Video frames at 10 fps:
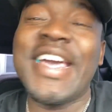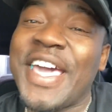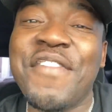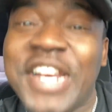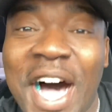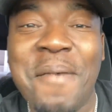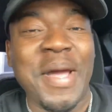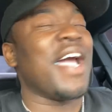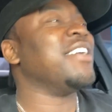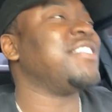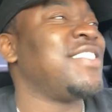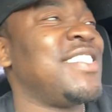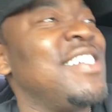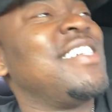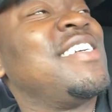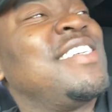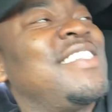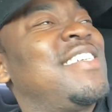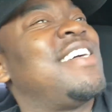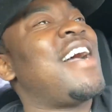giving up, man.
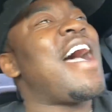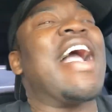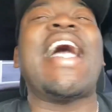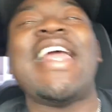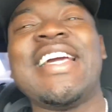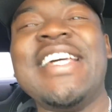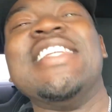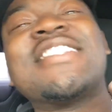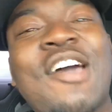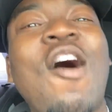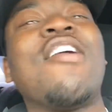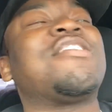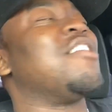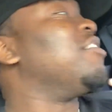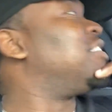I got to get this car. So